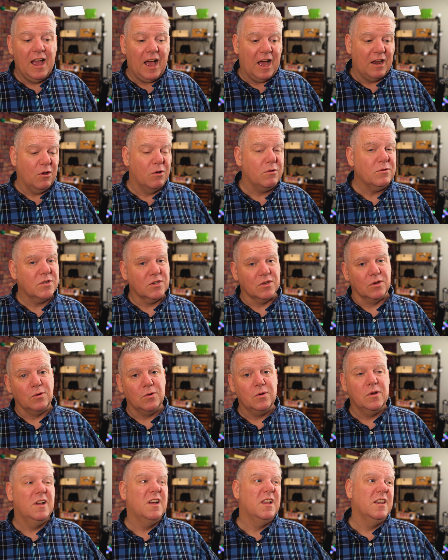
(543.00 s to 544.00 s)
And
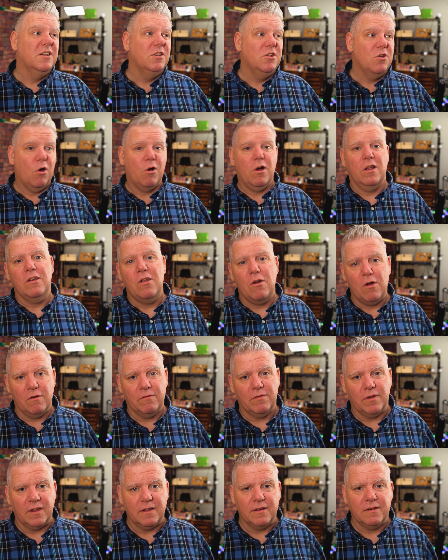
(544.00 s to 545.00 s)
also, not a lot
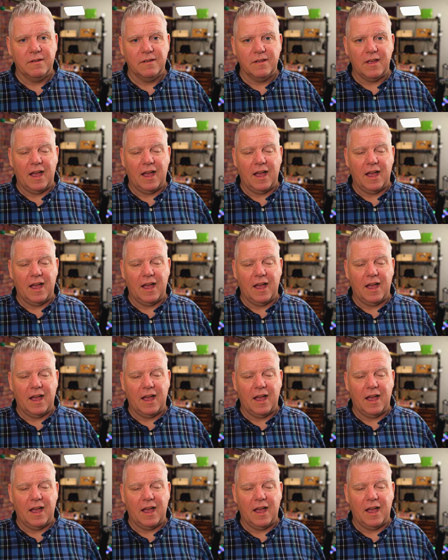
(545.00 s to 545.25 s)
of it.